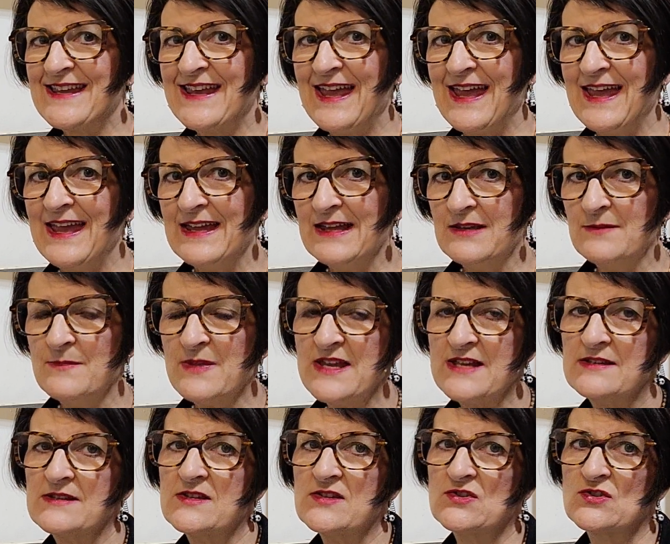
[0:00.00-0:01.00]
can be
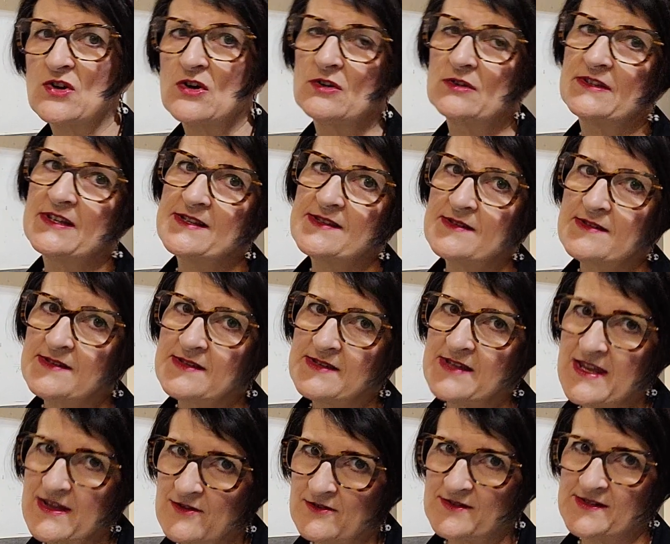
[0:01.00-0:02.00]
installed as a
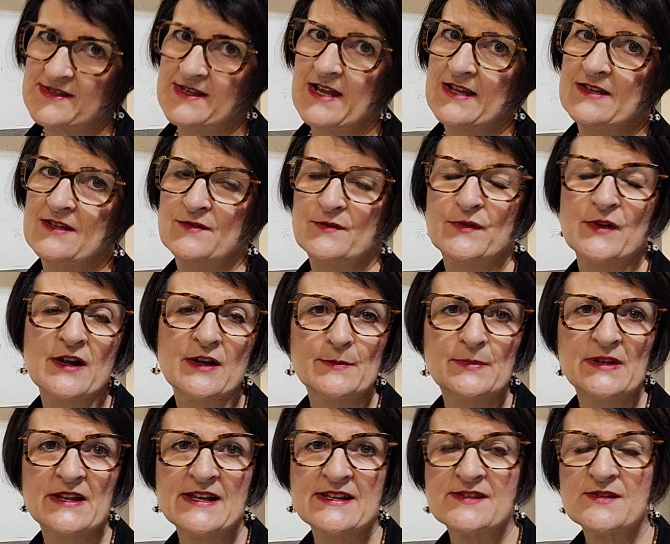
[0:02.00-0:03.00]
single-sided
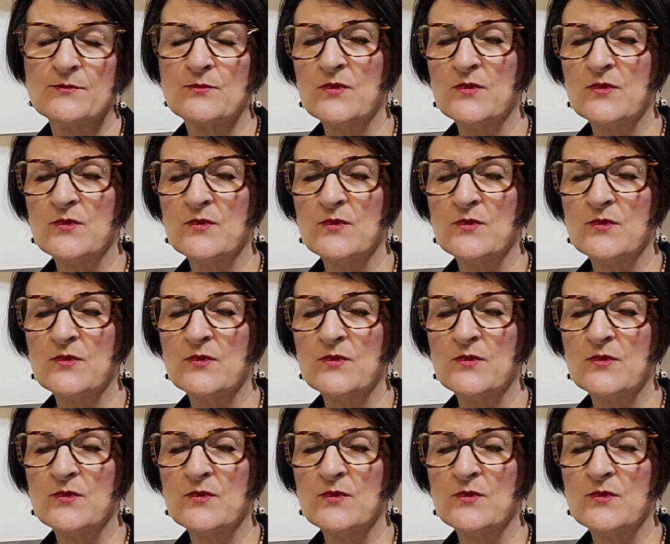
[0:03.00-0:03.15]
fireplace.